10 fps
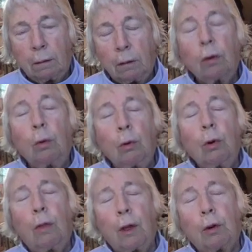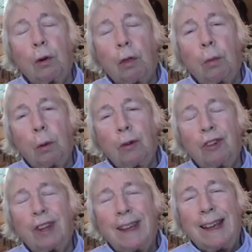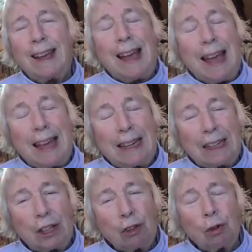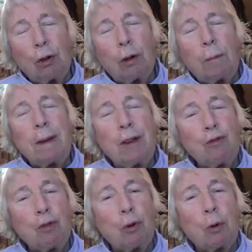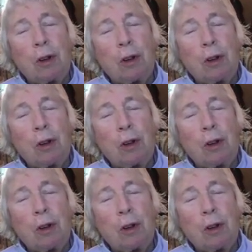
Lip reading: you knew that Earth was heading toward a major